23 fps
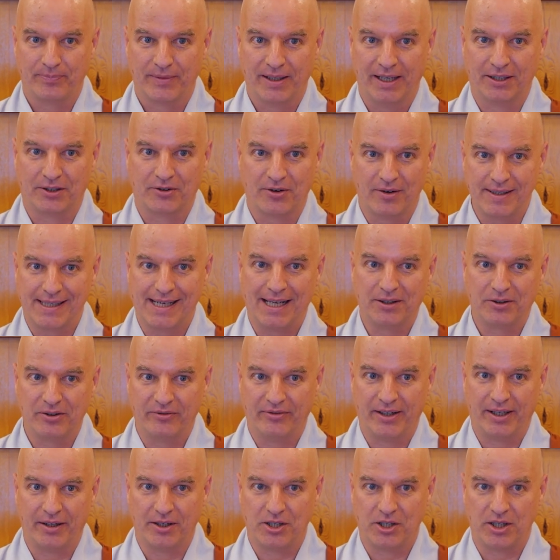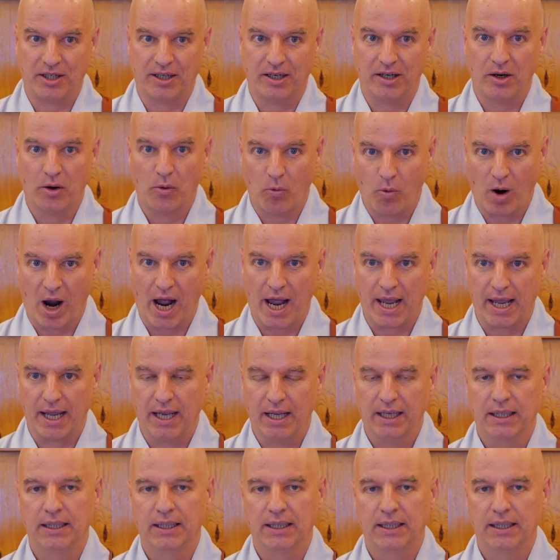It runs out of energy. Why?